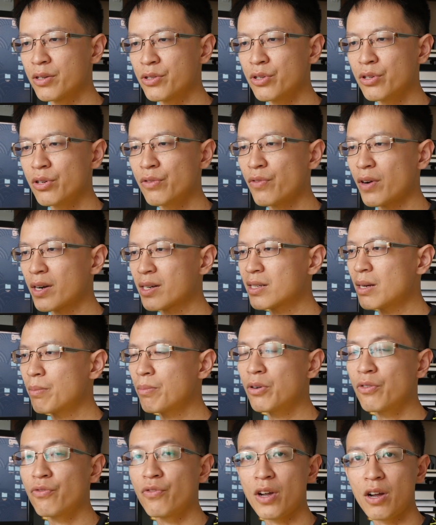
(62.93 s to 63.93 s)
So for
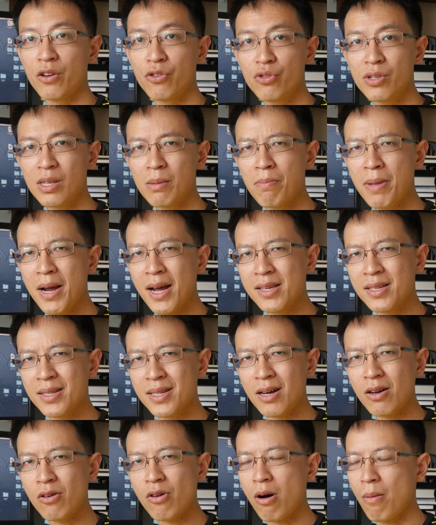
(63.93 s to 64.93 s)
example, if you are using
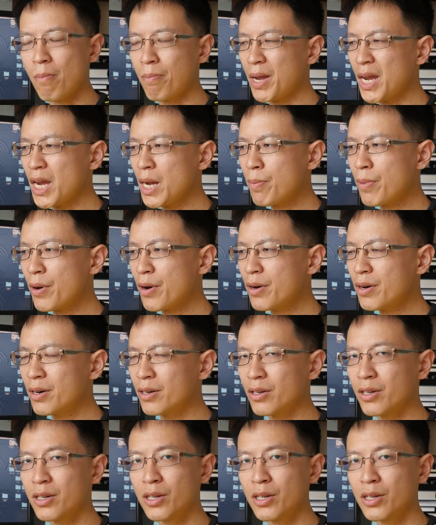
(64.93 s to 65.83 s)
pastel on paper,